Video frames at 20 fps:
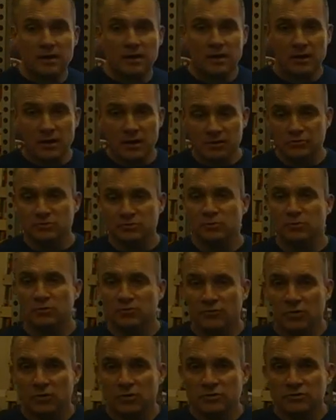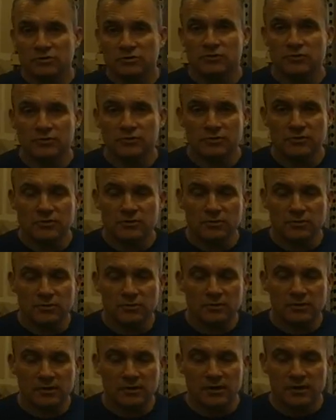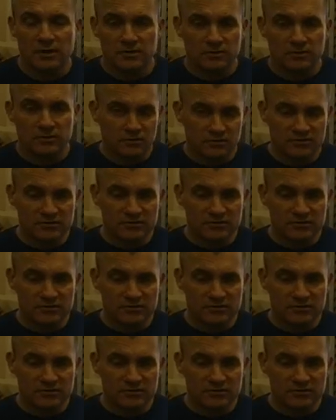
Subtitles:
customer of ours, Union